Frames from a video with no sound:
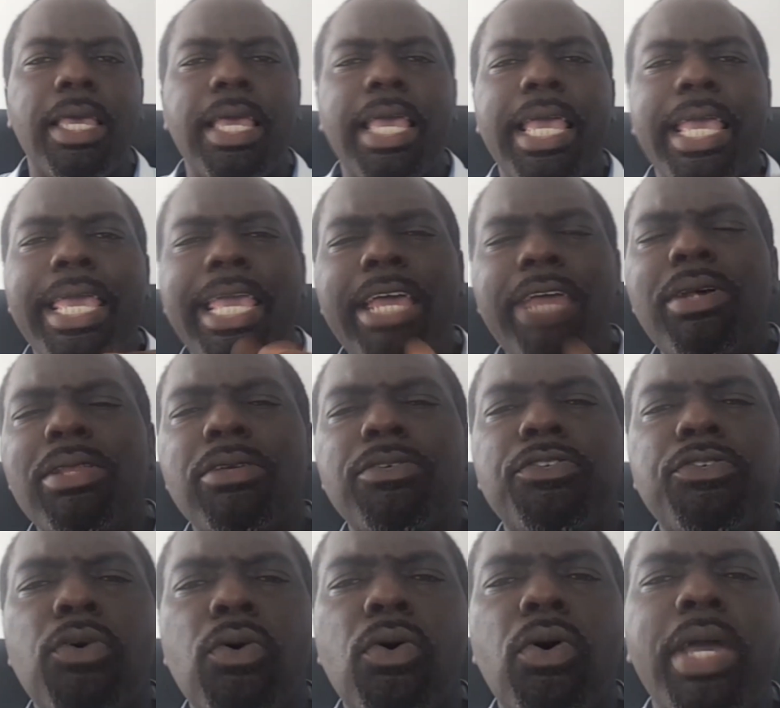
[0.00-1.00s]
here are the
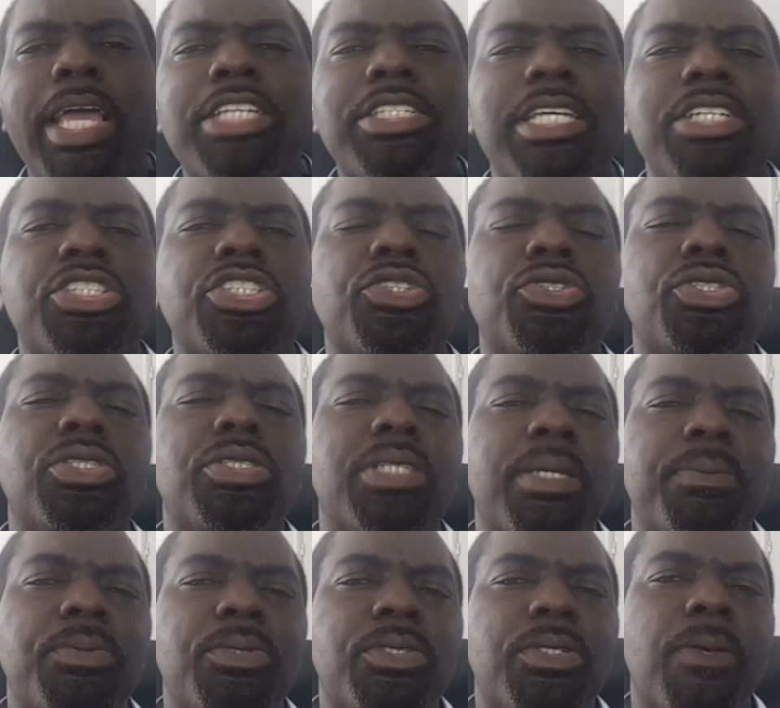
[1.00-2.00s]
4 essential
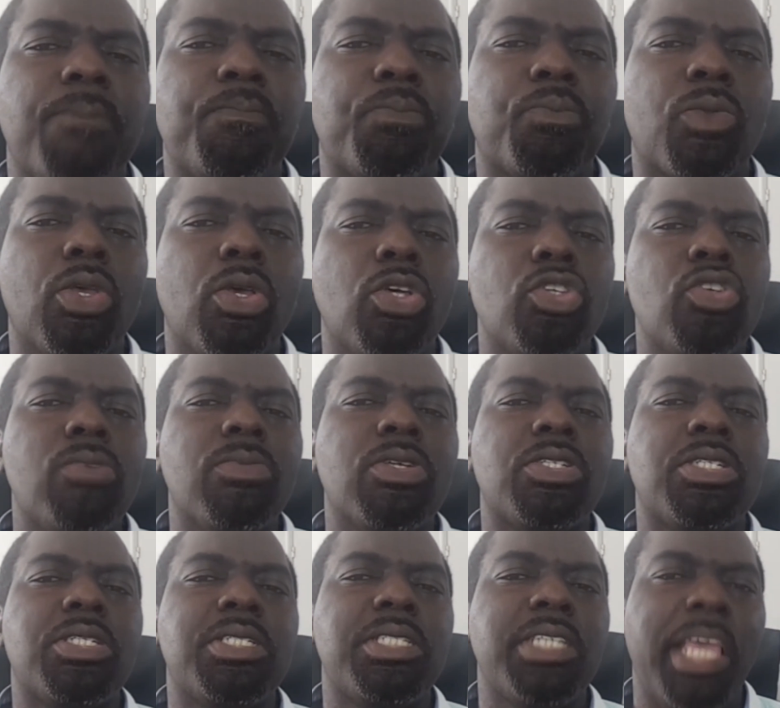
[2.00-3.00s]
steps you
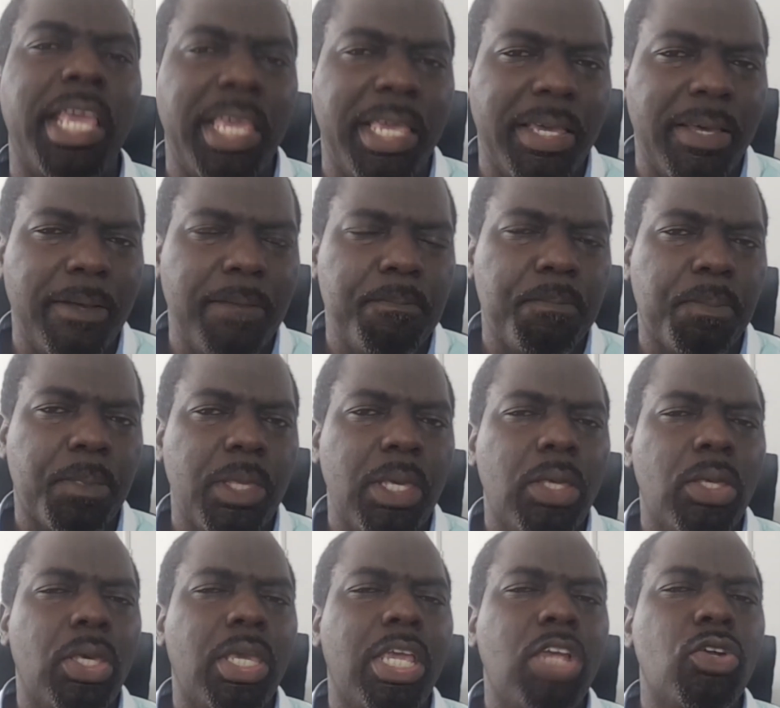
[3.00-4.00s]
must take
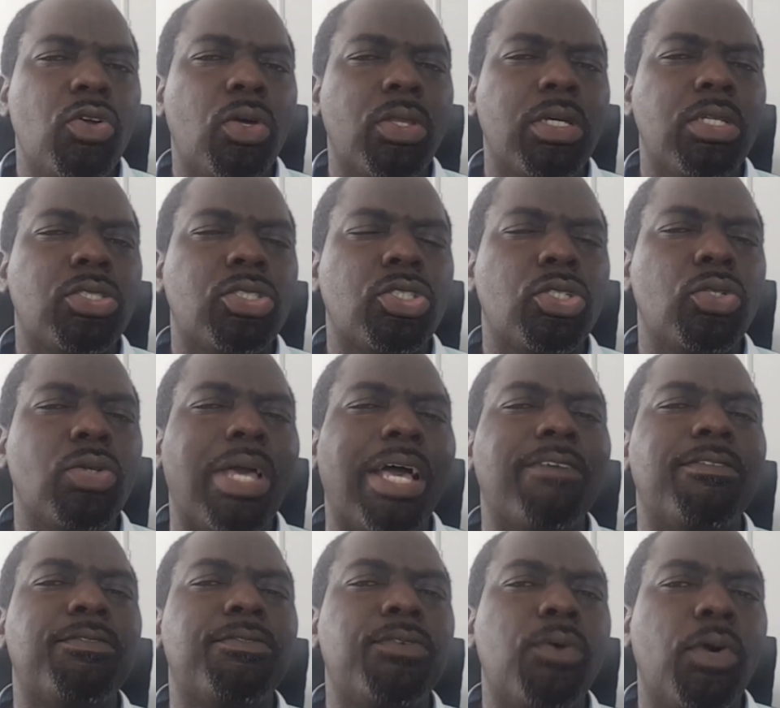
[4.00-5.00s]
in order to
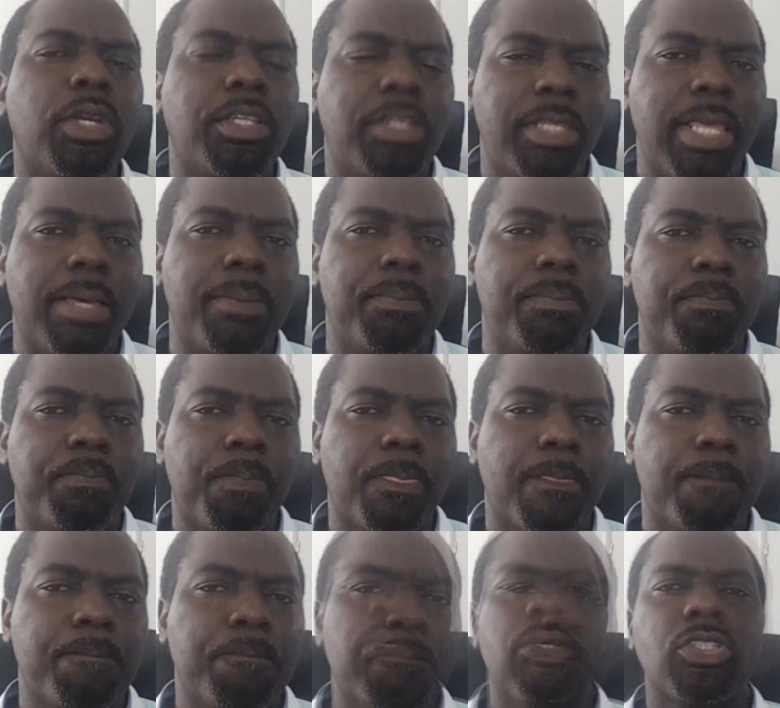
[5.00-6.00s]
avoid them.
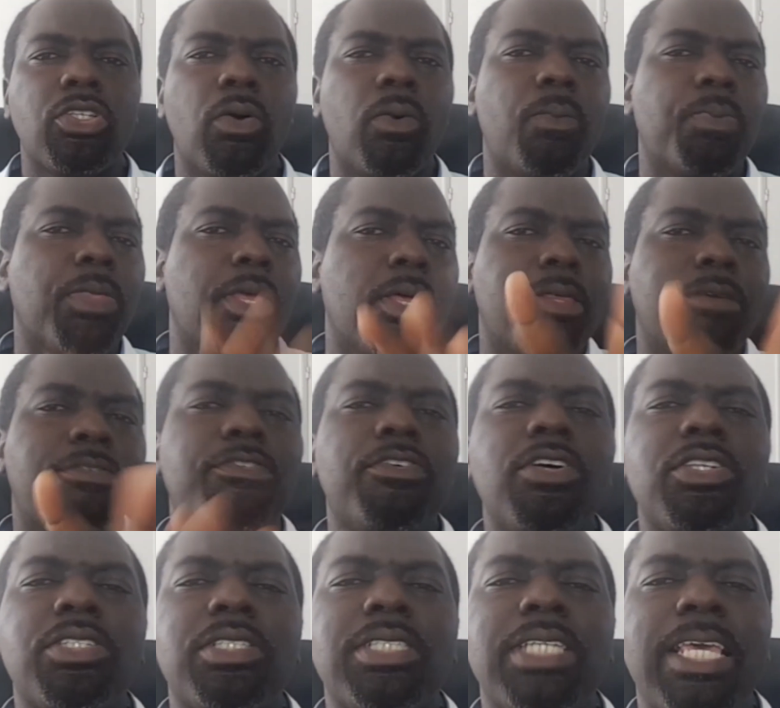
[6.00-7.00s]
So, the
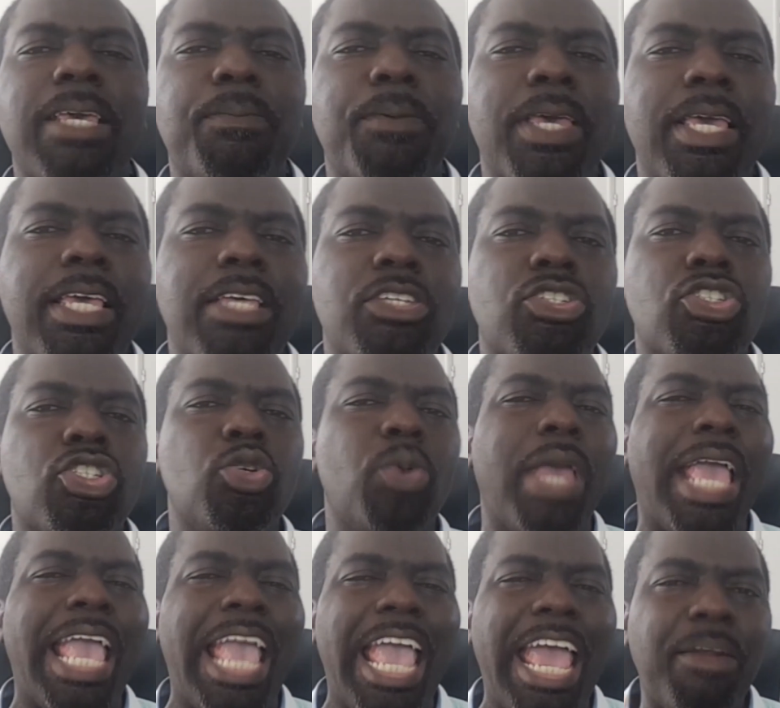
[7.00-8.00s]
first tip is
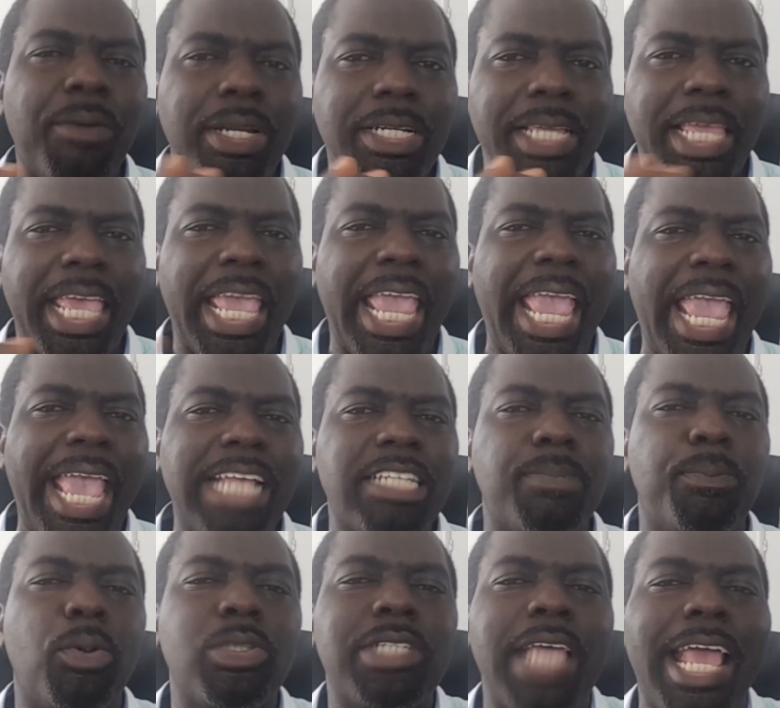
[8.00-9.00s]
to eradicate
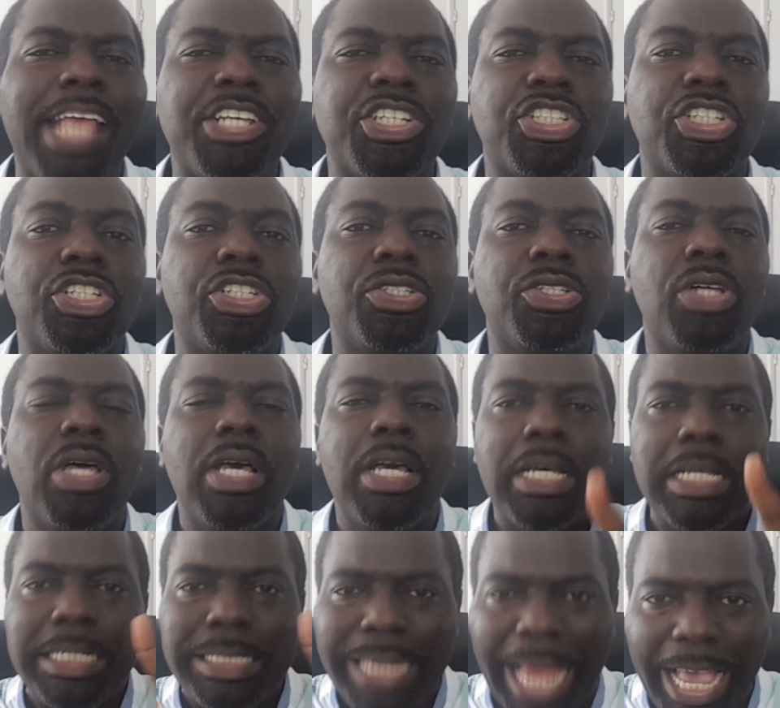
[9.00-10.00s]
potential
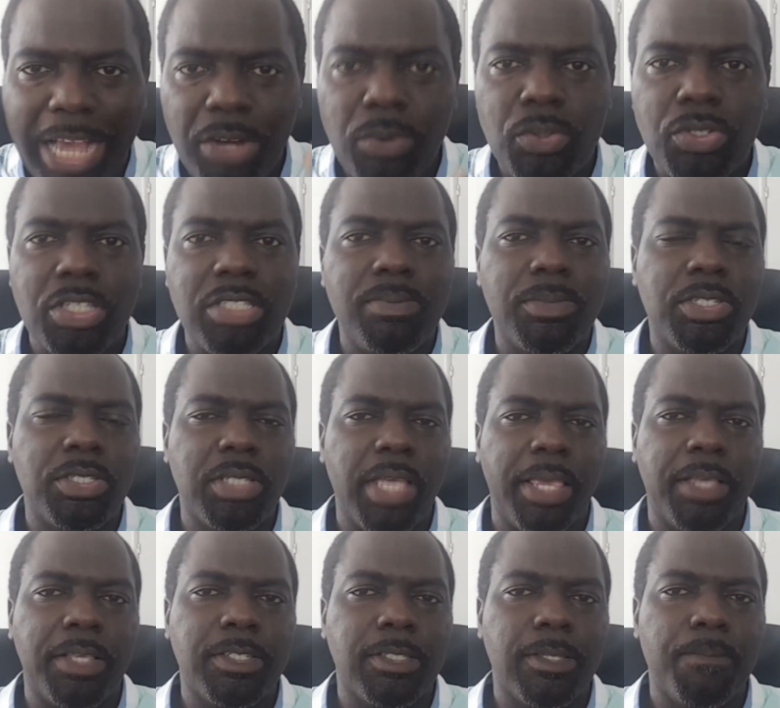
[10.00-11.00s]
diagnosis
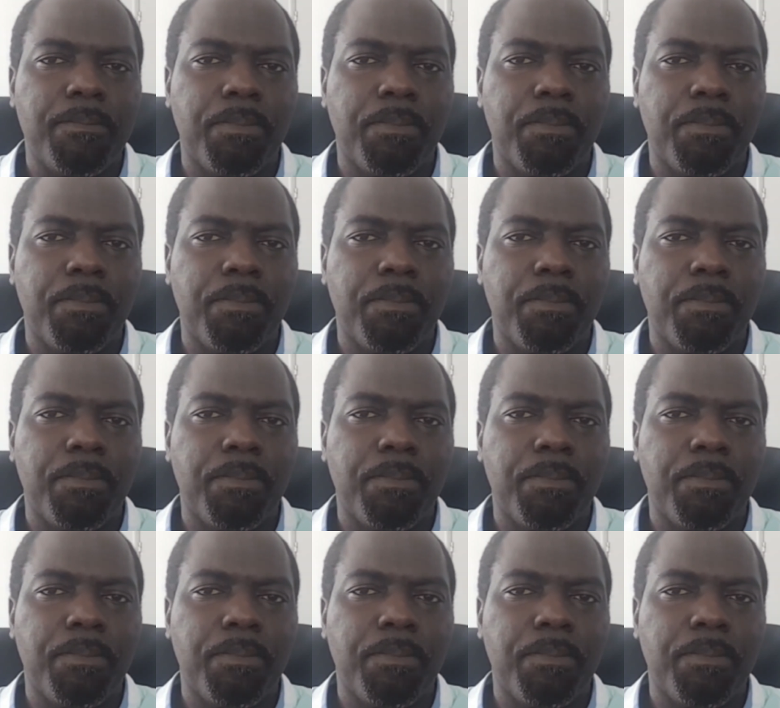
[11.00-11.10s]
mistakes.